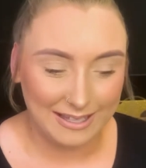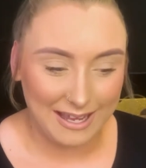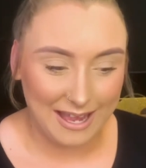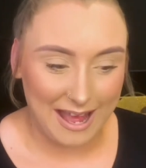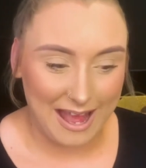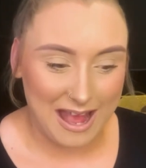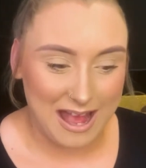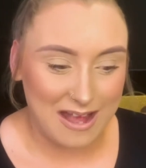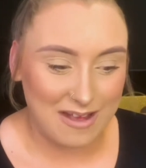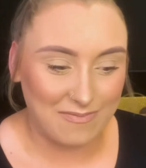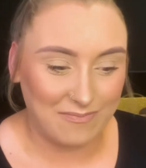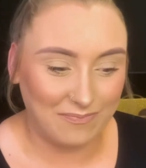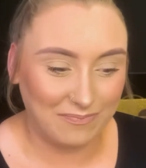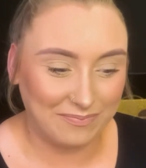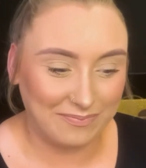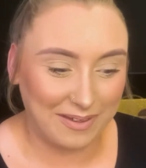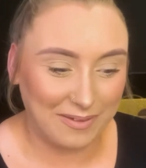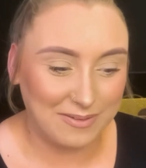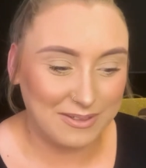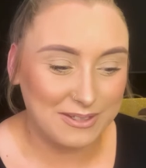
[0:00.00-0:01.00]
I
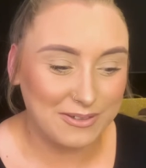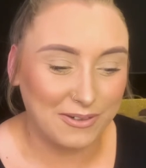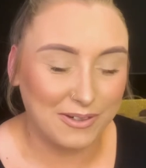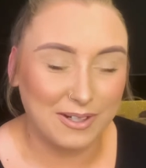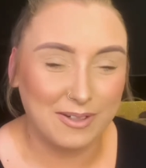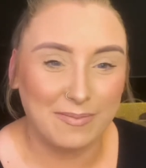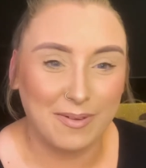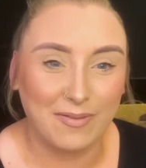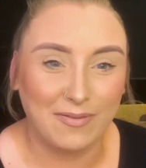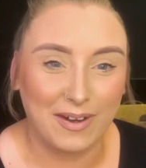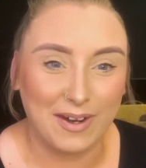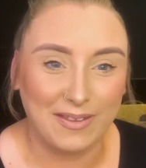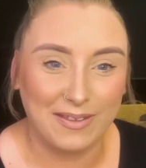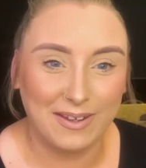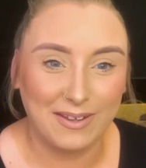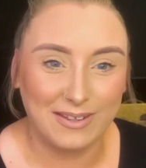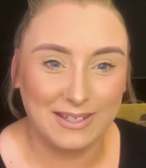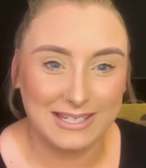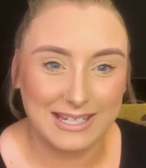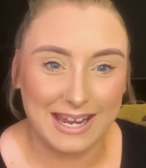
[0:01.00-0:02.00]
was talking to my friend the
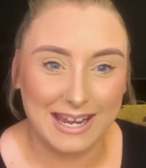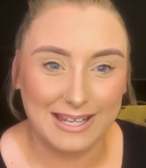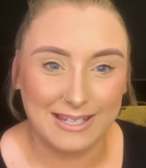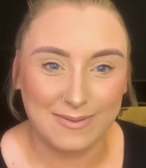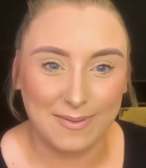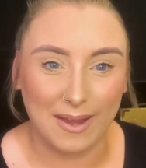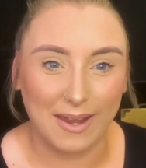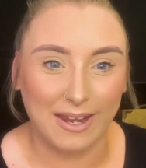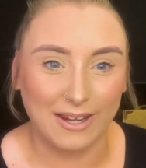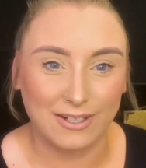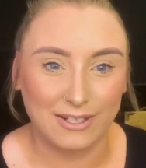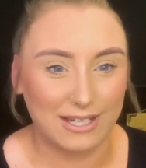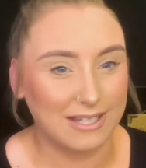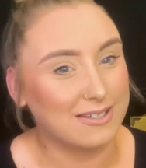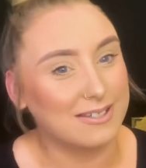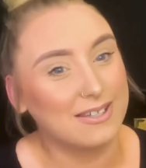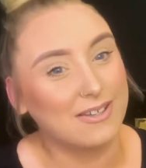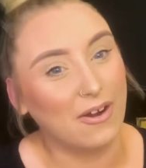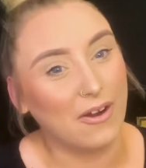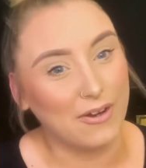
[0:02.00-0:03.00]
other day as well, like she's
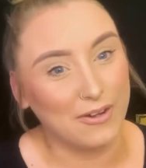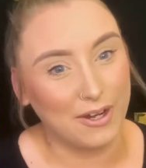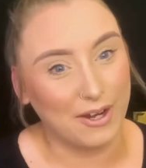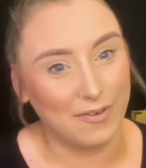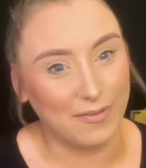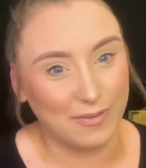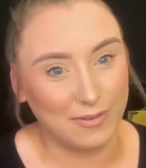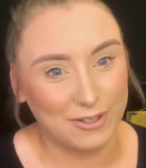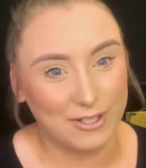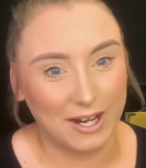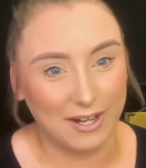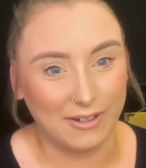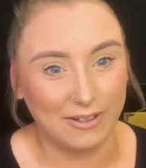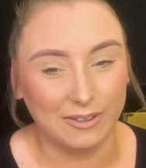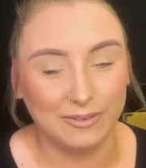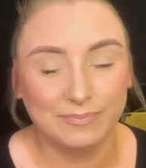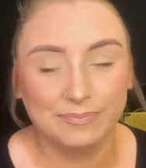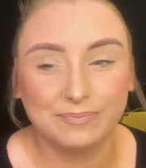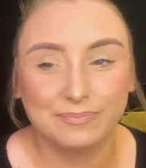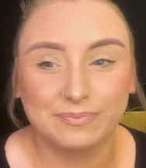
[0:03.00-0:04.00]
started her own
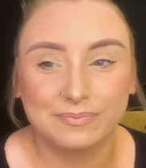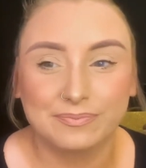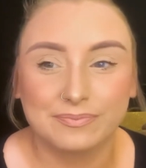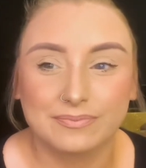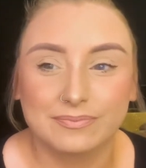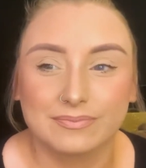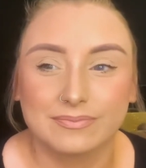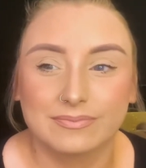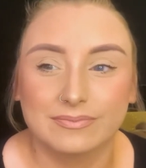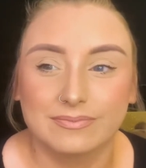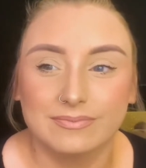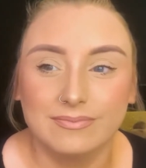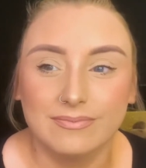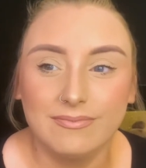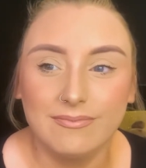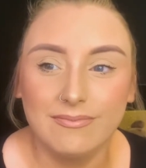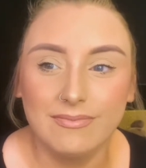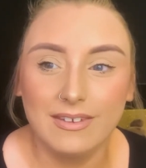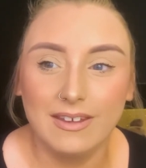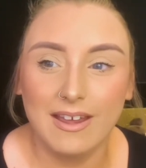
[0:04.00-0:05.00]
channel
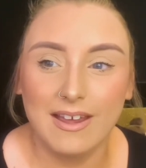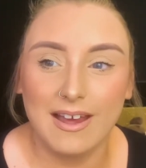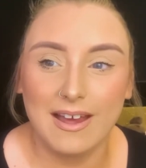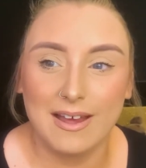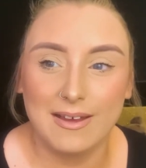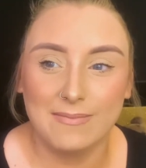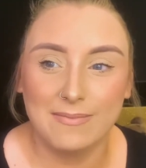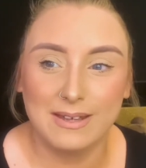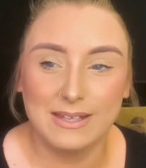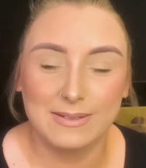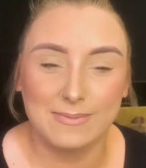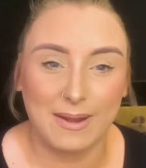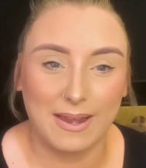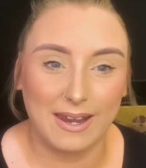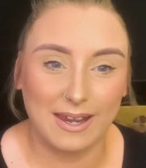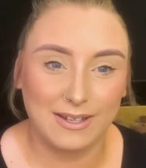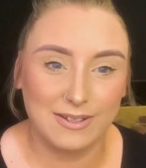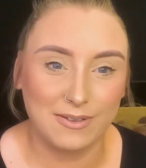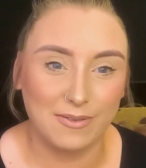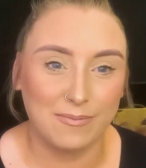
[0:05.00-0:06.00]
as well,
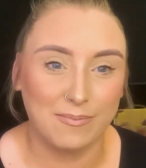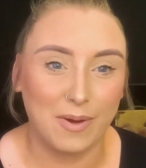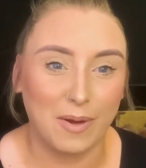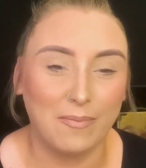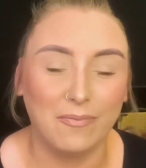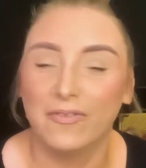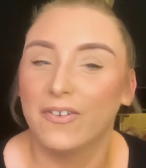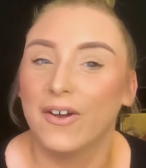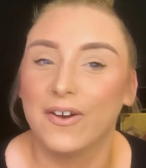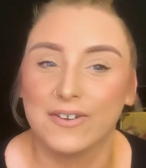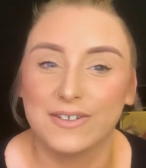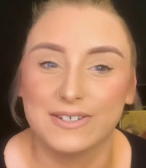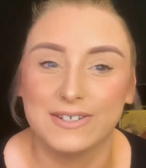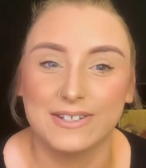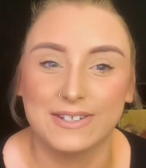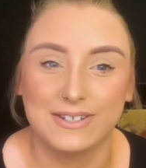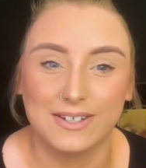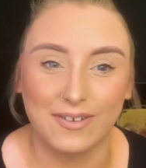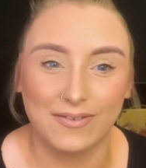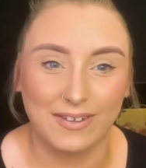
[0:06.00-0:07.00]
like doing mum vlogs and
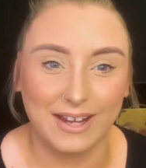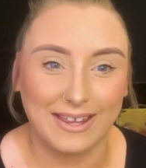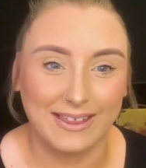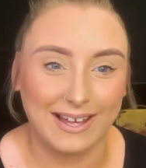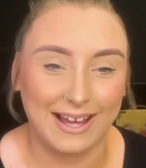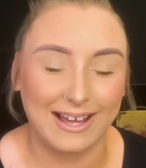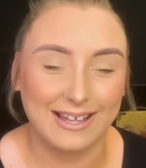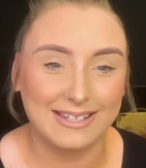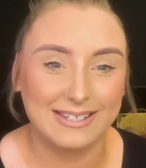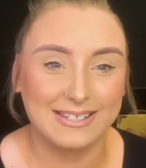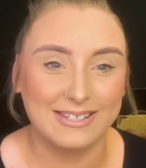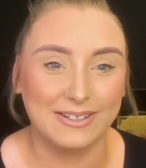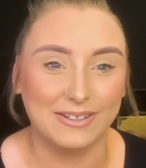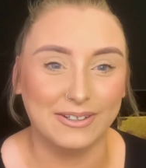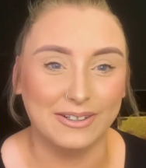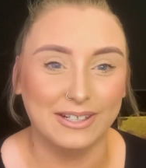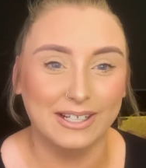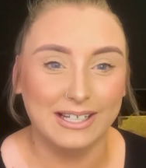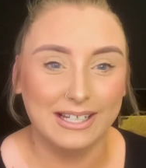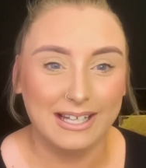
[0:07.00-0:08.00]
stuff like that.
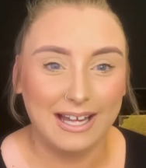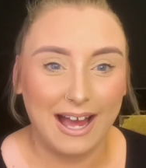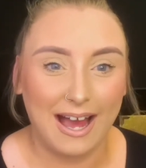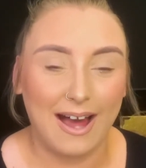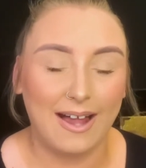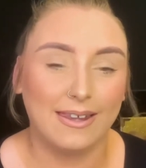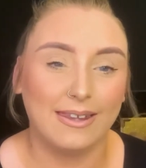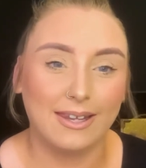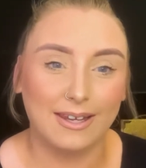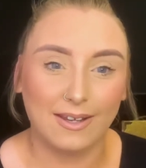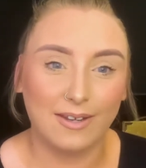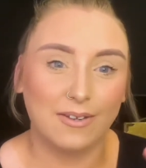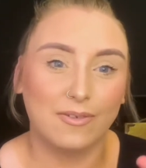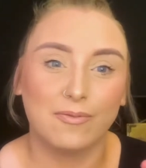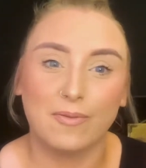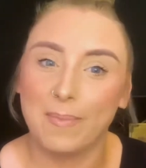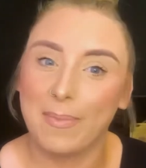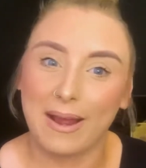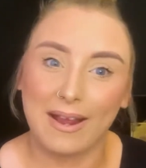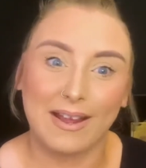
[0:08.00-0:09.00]
So I'll link
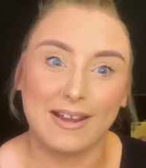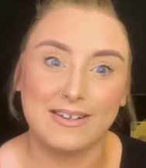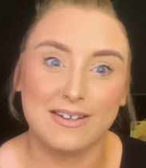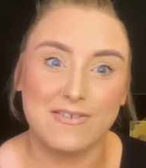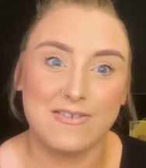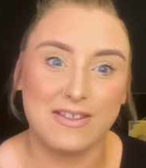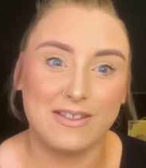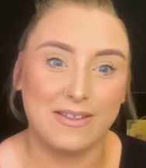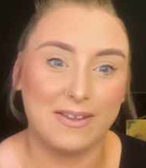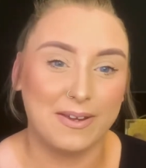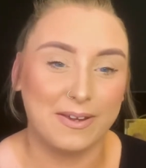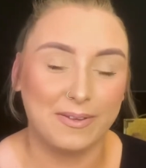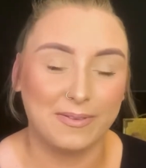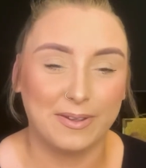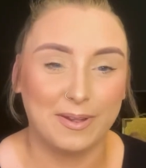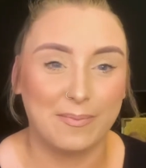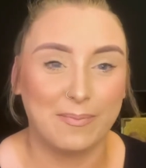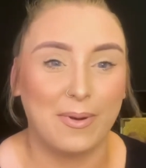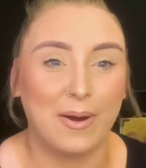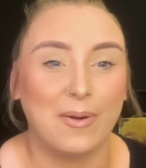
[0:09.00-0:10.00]
Rebecca down in
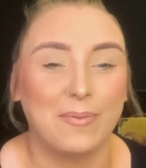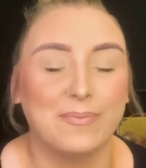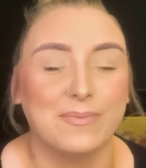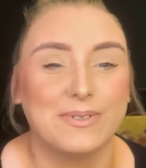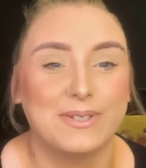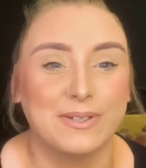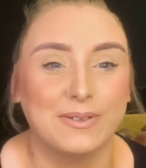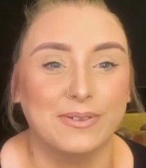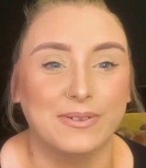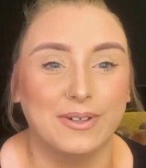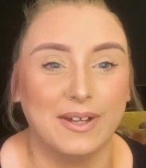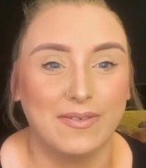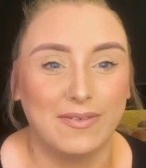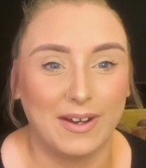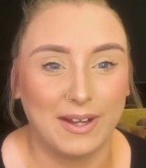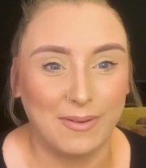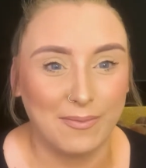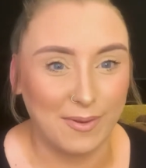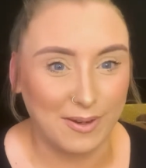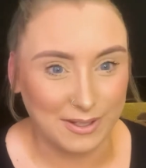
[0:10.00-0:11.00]
the bottom, so if
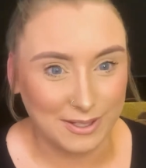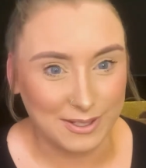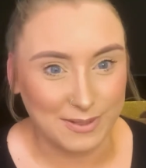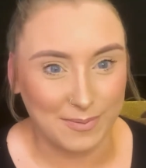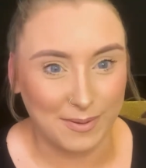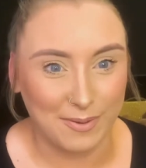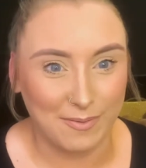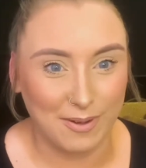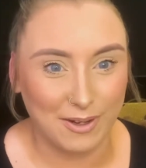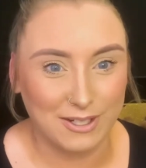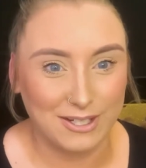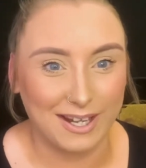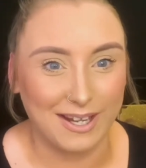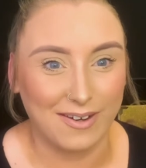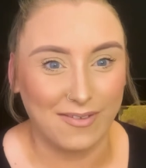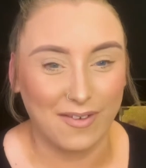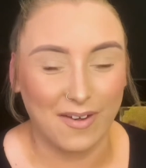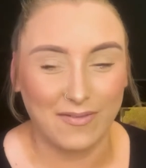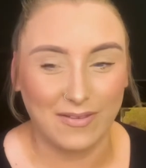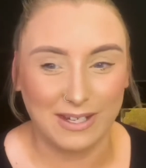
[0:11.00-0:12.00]
anyone does want to watch any of
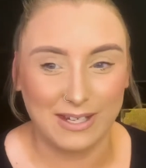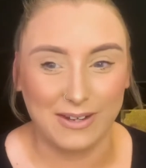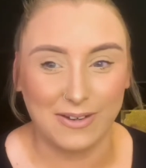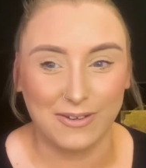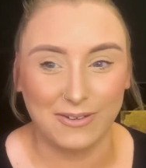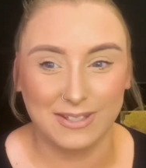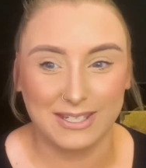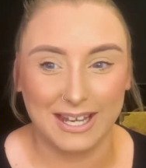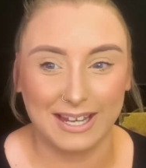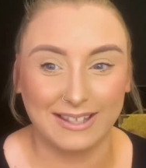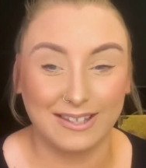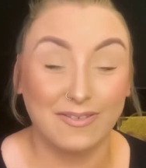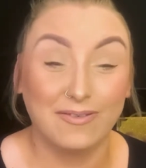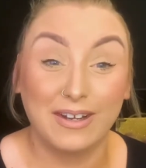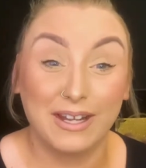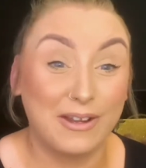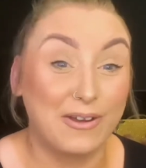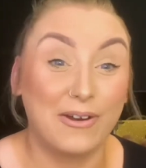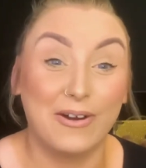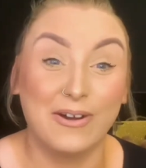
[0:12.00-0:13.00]
her videos, like they're
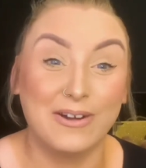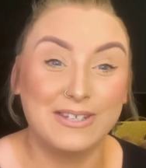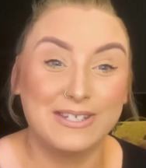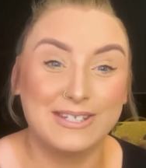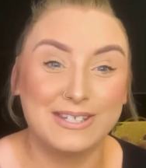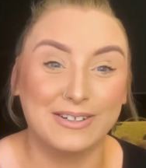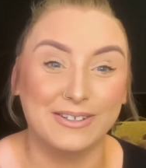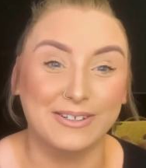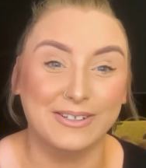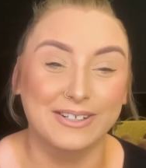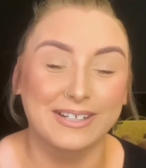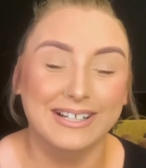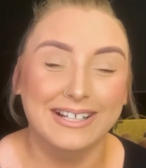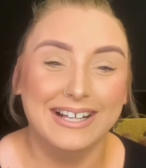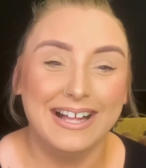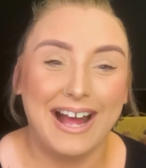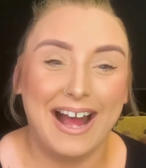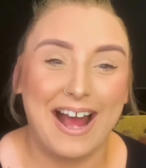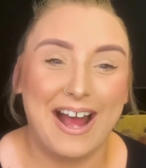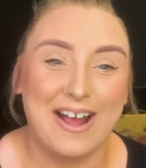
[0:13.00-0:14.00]
really good. So
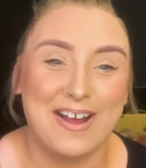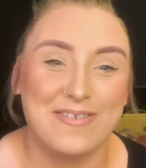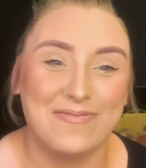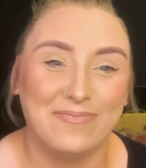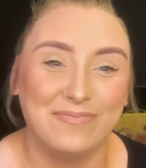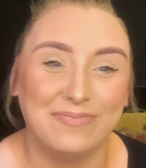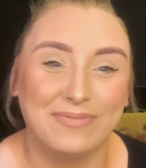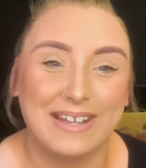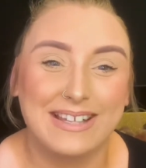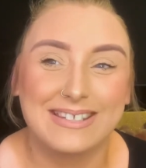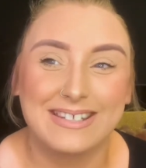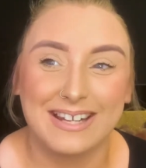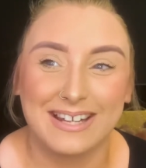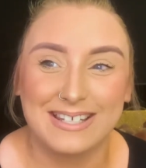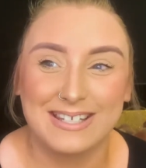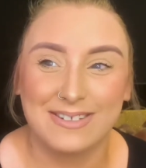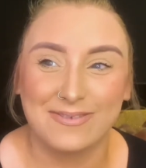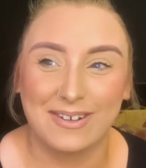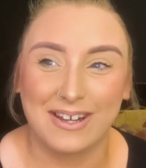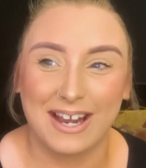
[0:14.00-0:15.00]
it's nice
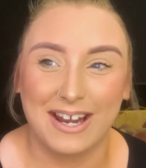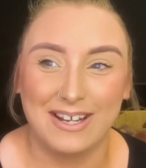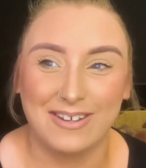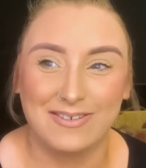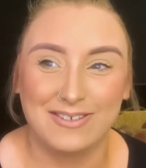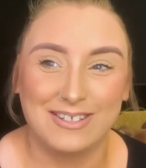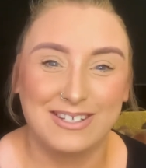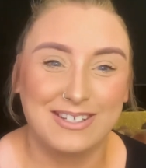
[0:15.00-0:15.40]
that we're kind of